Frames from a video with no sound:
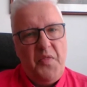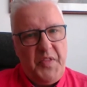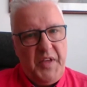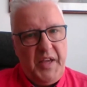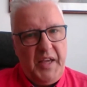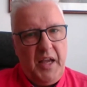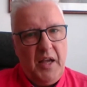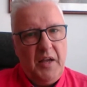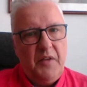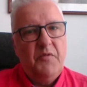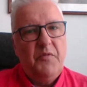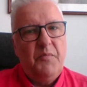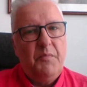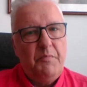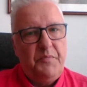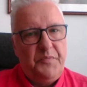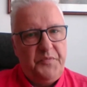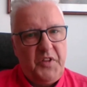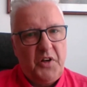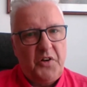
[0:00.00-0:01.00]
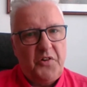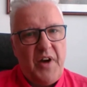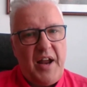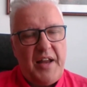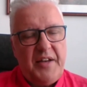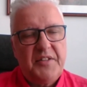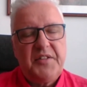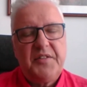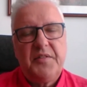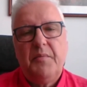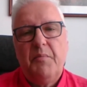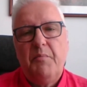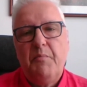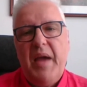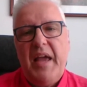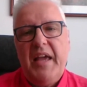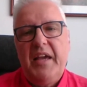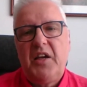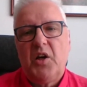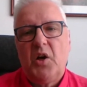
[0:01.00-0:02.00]
the grant
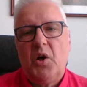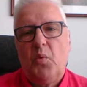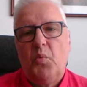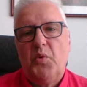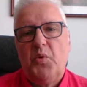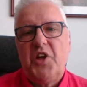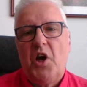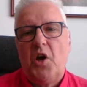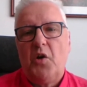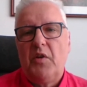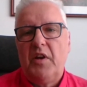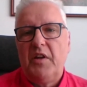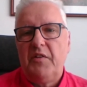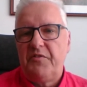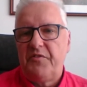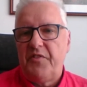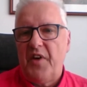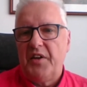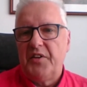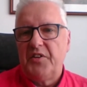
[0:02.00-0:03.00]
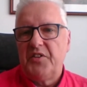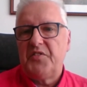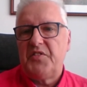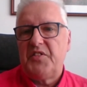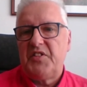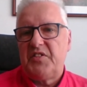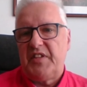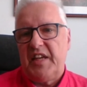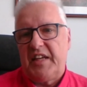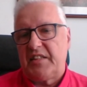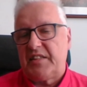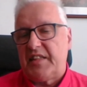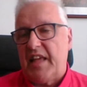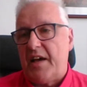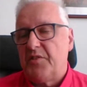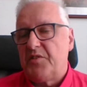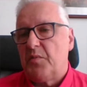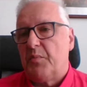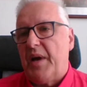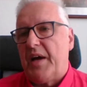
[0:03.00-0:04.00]
maker would only fund
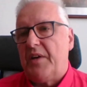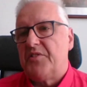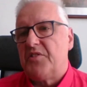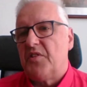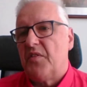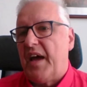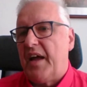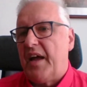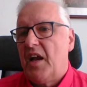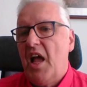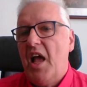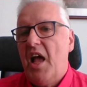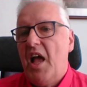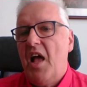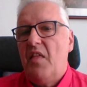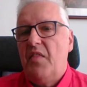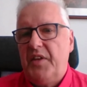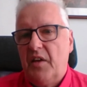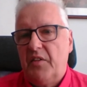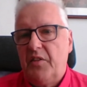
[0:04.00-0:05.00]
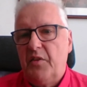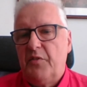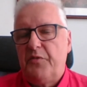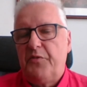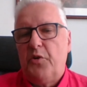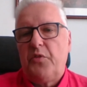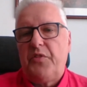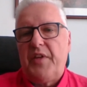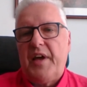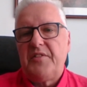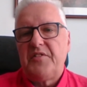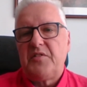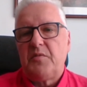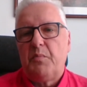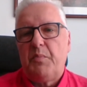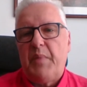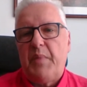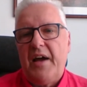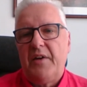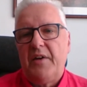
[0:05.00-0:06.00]
£6,000 of that. The other
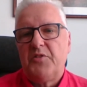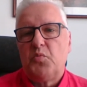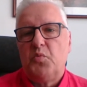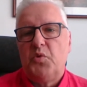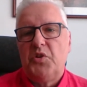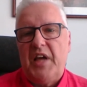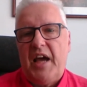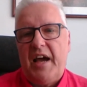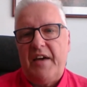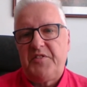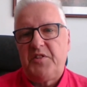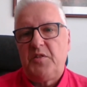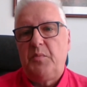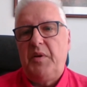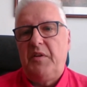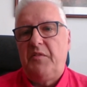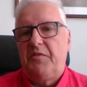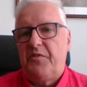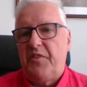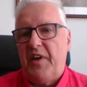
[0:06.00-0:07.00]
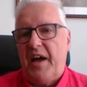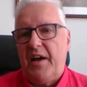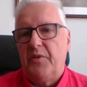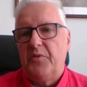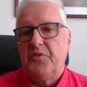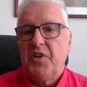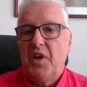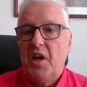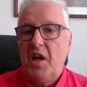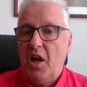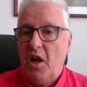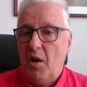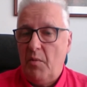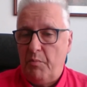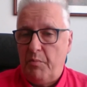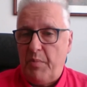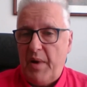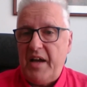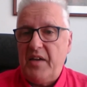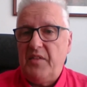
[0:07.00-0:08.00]
£4,000 would have to be found
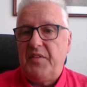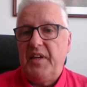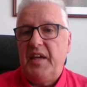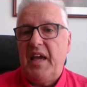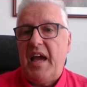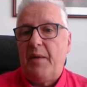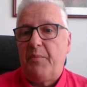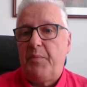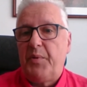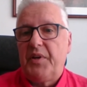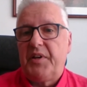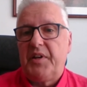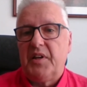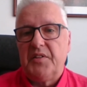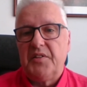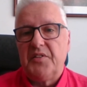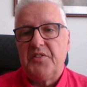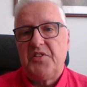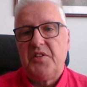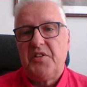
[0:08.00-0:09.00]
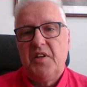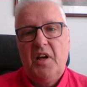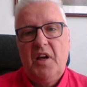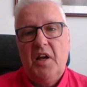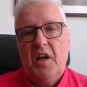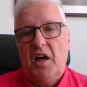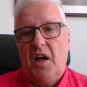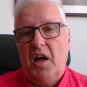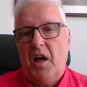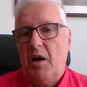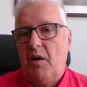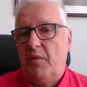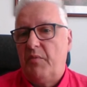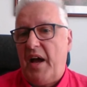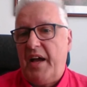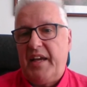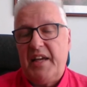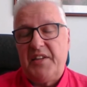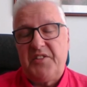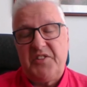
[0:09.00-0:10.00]
by the applicant,
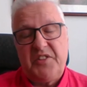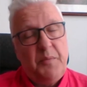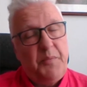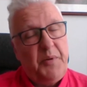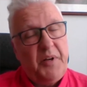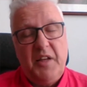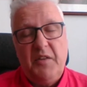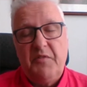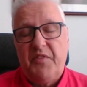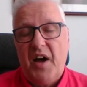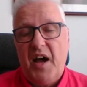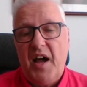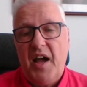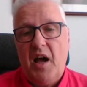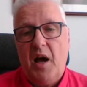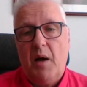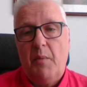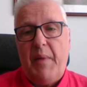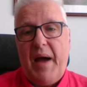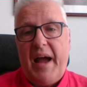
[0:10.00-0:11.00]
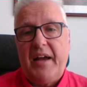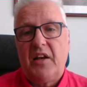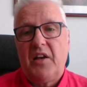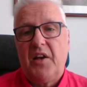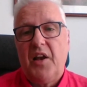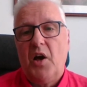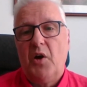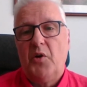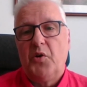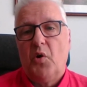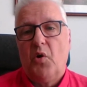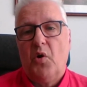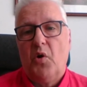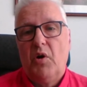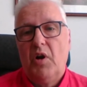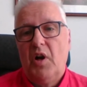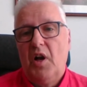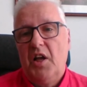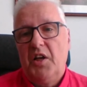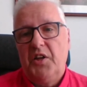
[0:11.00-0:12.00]
I guess typically via a bank loan
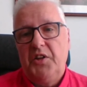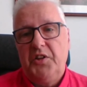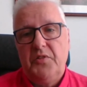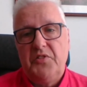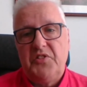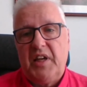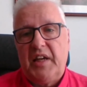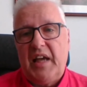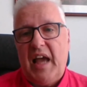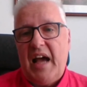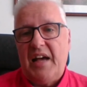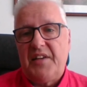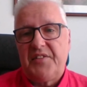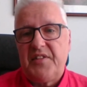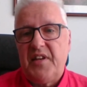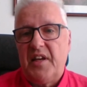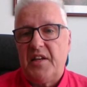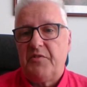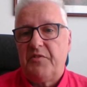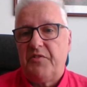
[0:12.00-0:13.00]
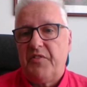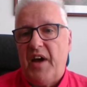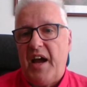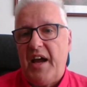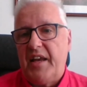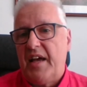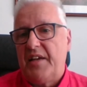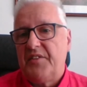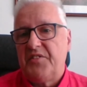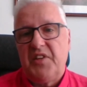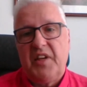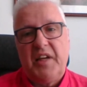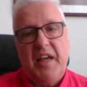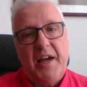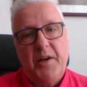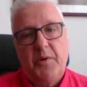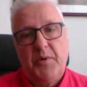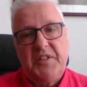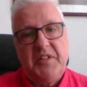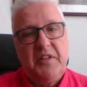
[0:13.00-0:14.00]
or using asset
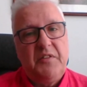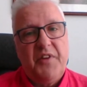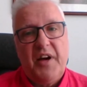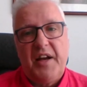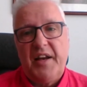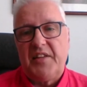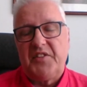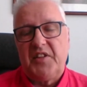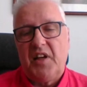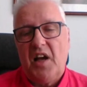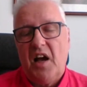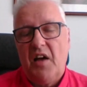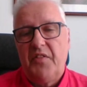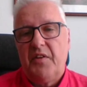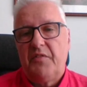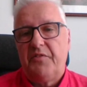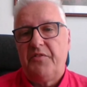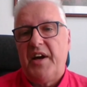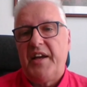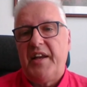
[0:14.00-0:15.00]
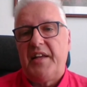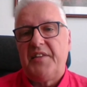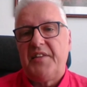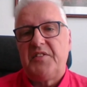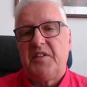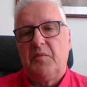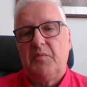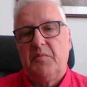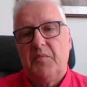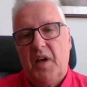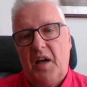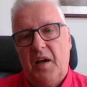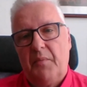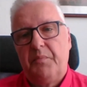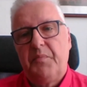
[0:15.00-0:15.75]
financing, equity financing, other financing